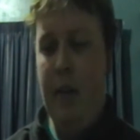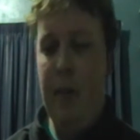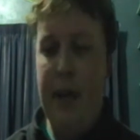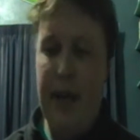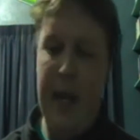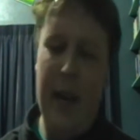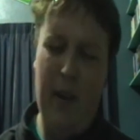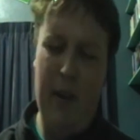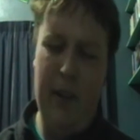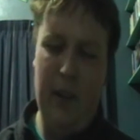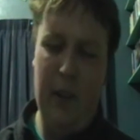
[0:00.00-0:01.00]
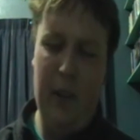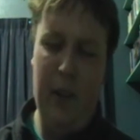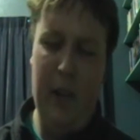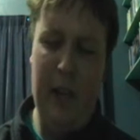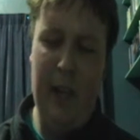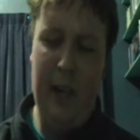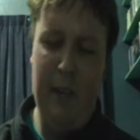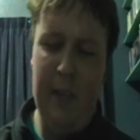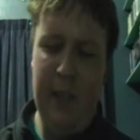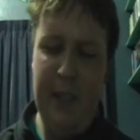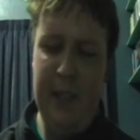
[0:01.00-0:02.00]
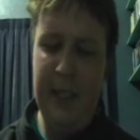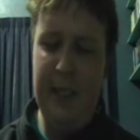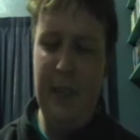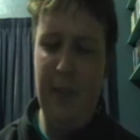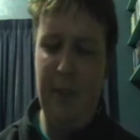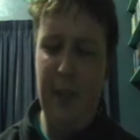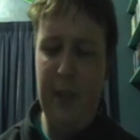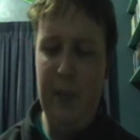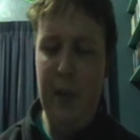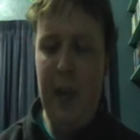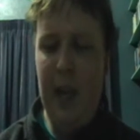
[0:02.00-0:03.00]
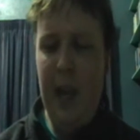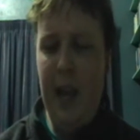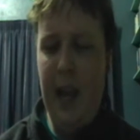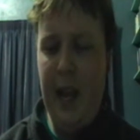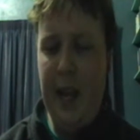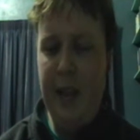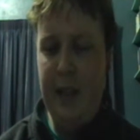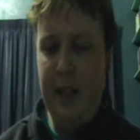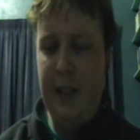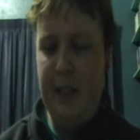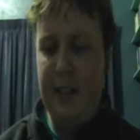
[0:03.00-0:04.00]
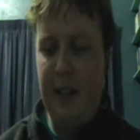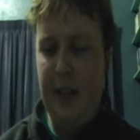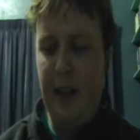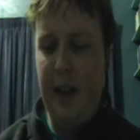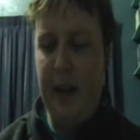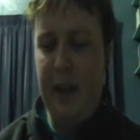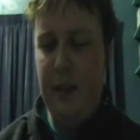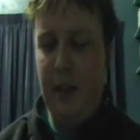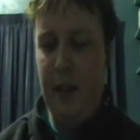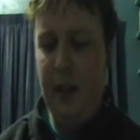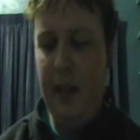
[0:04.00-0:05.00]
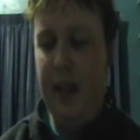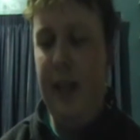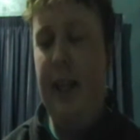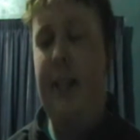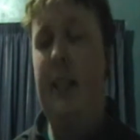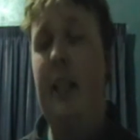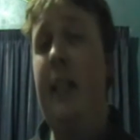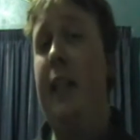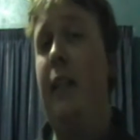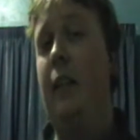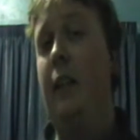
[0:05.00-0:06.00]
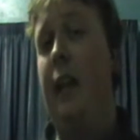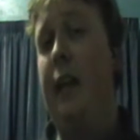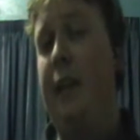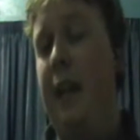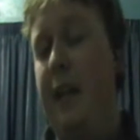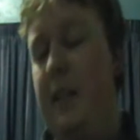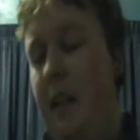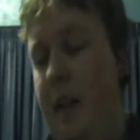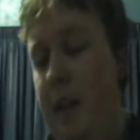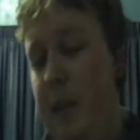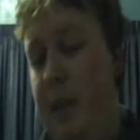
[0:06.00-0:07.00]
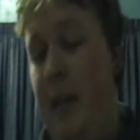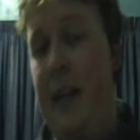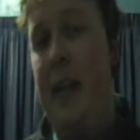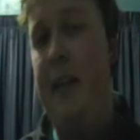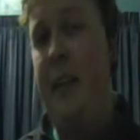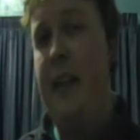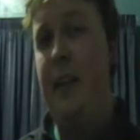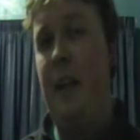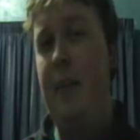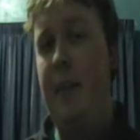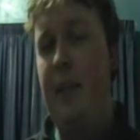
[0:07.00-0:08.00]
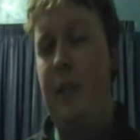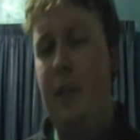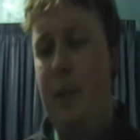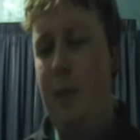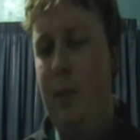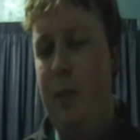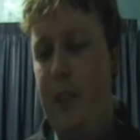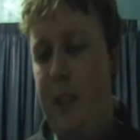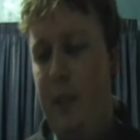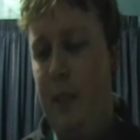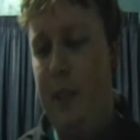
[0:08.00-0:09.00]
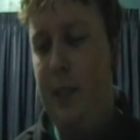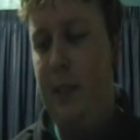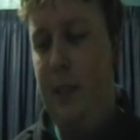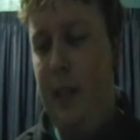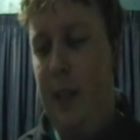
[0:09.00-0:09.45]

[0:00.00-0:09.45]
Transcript: main character did something, and it's illegal at that time. At that time in history the movie takes place.